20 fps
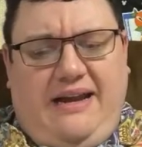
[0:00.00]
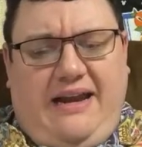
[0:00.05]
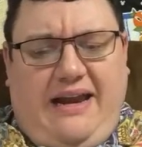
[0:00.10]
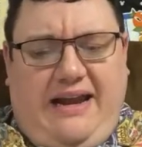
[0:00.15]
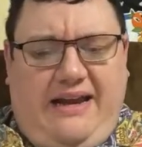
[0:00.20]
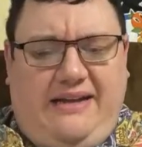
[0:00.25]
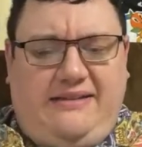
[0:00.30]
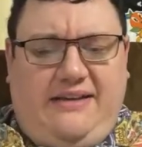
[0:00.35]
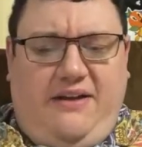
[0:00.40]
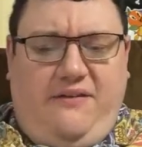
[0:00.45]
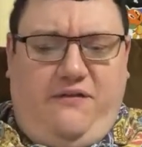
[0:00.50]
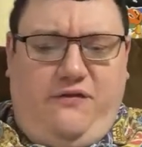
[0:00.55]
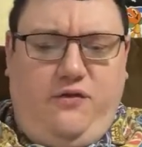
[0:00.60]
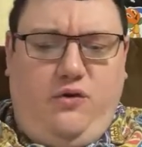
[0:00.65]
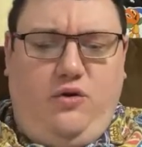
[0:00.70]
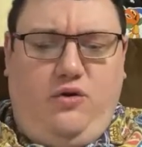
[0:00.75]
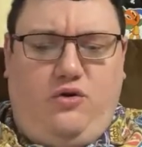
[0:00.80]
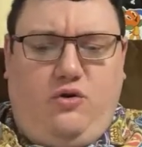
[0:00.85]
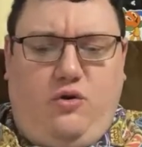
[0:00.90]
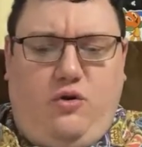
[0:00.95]
has a
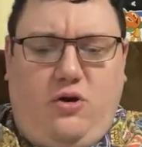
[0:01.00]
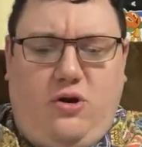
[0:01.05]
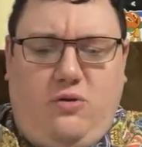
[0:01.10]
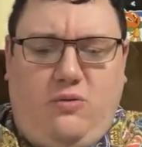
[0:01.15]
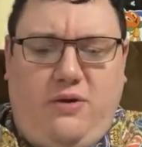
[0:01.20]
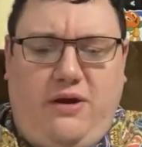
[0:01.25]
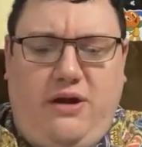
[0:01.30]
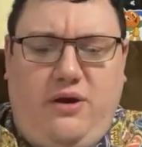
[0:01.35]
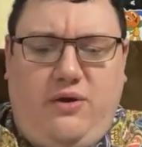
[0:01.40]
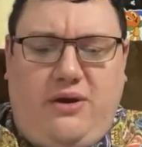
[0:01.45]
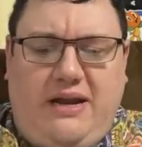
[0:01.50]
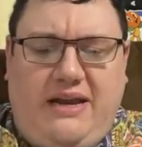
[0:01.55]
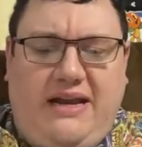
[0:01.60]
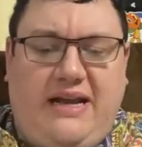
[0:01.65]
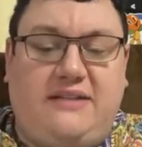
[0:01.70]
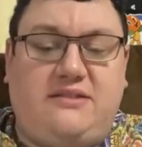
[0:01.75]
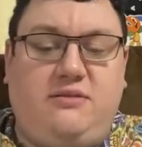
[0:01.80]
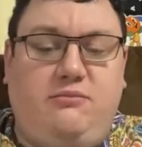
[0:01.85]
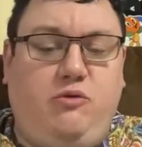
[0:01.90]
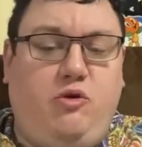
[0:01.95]
food court where you can
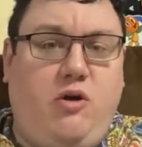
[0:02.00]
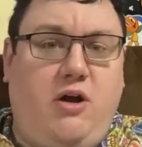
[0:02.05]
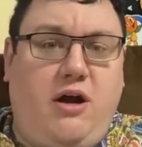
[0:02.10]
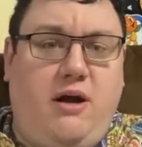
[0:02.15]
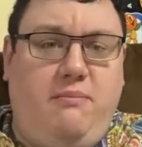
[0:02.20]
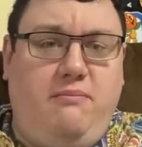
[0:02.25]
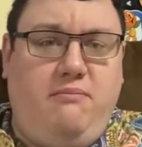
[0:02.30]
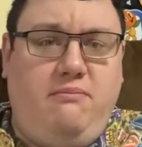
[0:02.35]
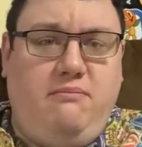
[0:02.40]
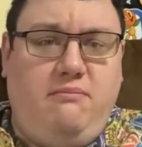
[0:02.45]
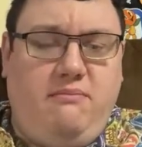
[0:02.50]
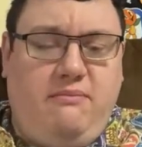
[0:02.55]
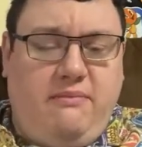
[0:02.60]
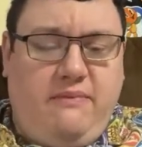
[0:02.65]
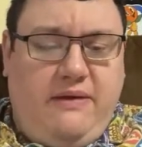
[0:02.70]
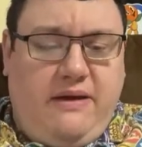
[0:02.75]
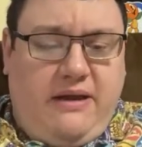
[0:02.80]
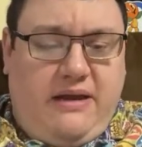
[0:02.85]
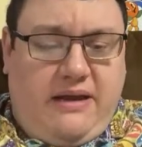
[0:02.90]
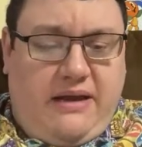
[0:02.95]
get some grub
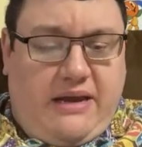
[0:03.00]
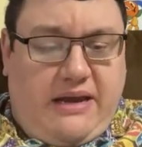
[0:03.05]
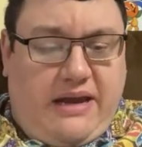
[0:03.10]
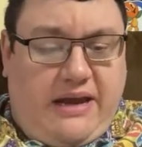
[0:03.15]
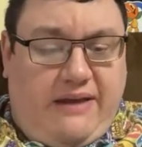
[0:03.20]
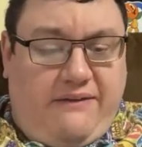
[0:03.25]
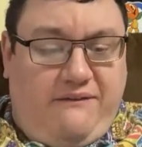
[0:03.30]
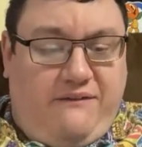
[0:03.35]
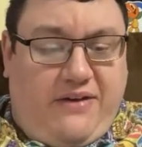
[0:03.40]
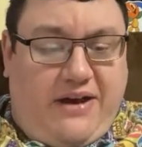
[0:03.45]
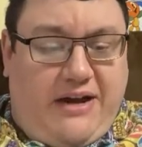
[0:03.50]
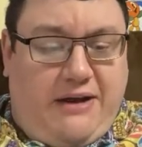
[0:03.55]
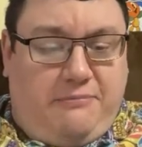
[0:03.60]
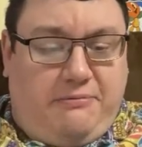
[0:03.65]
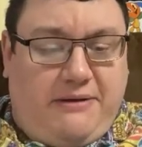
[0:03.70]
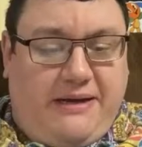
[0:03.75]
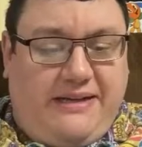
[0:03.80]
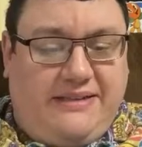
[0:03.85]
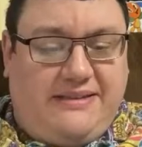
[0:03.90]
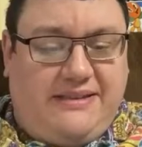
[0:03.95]
and find a
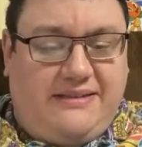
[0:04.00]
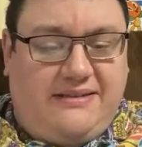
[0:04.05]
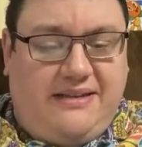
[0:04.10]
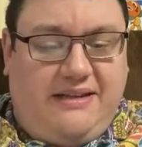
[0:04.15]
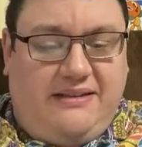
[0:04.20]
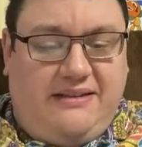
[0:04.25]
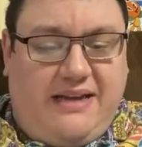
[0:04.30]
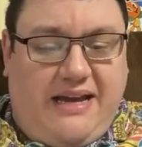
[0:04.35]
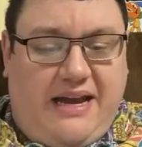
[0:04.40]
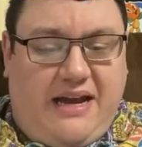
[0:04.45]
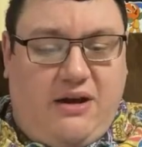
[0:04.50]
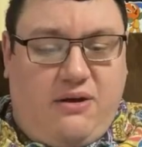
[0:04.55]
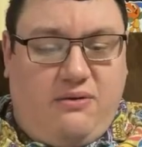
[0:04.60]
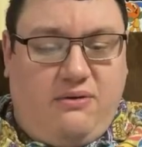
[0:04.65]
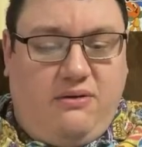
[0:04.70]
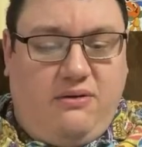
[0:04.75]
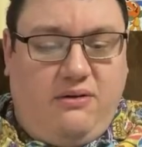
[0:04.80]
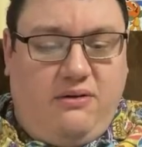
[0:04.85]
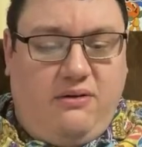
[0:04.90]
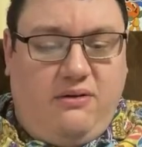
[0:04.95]
place to sit down,
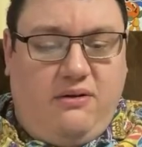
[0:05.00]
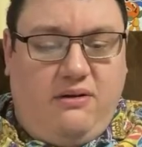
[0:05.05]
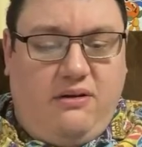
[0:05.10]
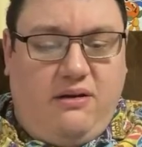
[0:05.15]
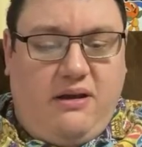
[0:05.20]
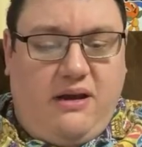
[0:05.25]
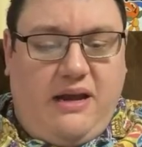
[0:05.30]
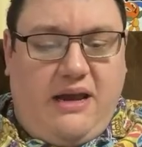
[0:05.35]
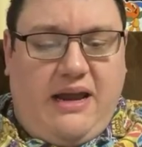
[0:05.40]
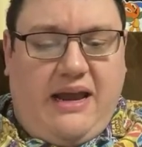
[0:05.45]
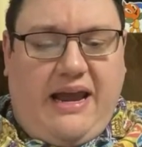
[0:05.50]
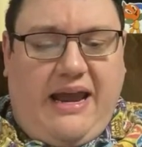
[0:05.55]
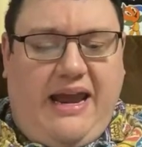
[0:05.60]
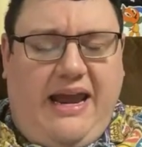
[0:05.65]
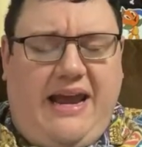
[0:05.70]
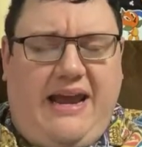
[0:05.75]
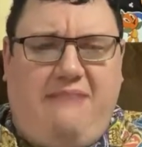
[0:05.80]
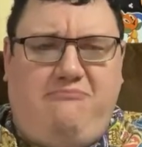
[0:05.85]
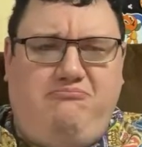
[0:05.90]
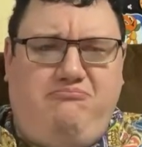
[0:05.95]

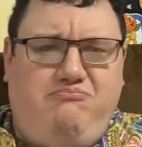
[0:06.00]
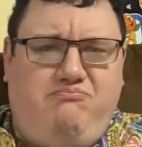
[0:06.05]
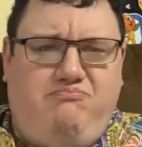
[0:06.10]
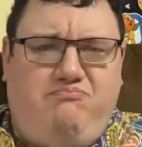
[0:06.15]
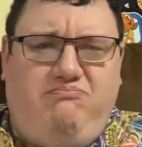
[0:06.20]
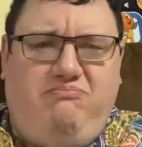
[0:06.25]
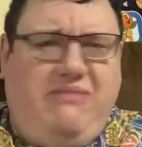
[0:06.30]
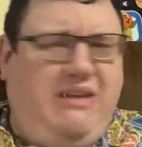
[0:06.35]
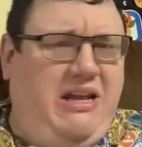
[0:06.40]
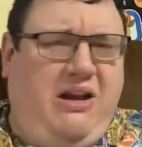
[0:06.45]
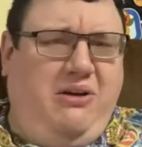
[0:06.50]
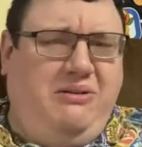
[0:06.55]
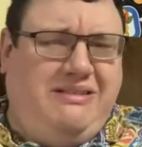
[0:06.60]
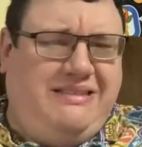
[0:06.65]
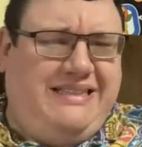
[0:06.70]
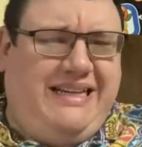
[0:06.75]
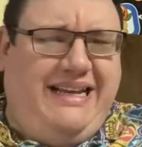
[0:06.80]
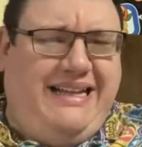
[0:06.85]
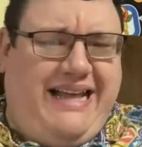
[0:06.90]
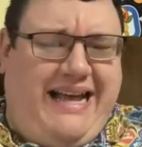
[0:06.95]
and you don't
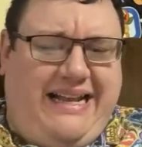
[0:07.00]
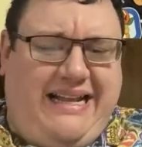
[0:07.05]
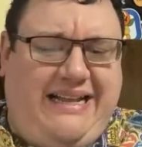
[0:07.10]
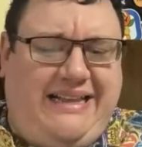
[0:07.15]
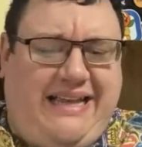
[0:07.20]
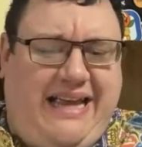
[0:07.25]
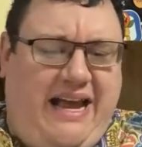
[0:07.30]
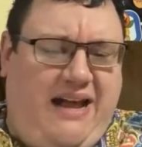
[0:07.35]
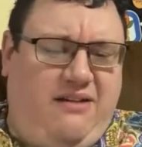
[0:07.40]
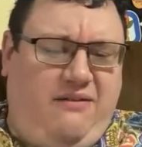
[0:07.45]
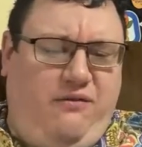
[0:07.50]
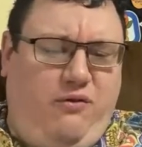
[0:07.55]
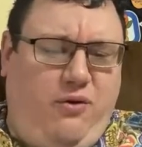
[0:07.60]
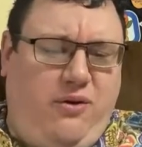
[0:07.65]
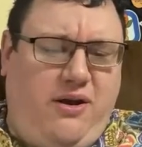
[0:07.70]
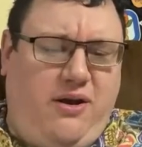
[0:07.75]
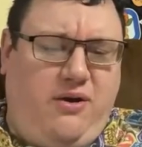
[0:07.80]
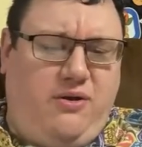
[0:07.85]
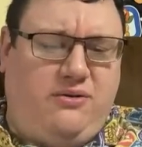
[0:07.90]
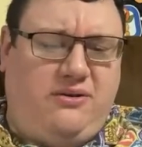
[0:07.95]
see that at the
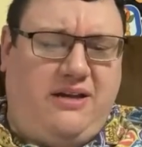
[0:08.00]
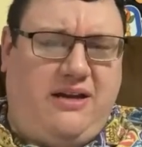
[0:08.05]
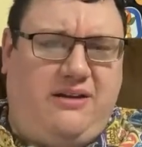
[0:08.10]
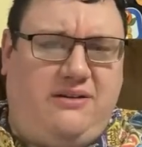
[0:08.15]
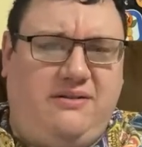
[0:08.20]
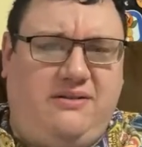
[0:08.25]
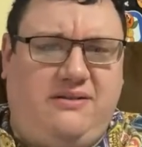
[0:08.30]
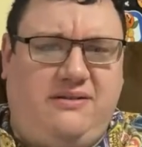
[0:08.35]
California hotels.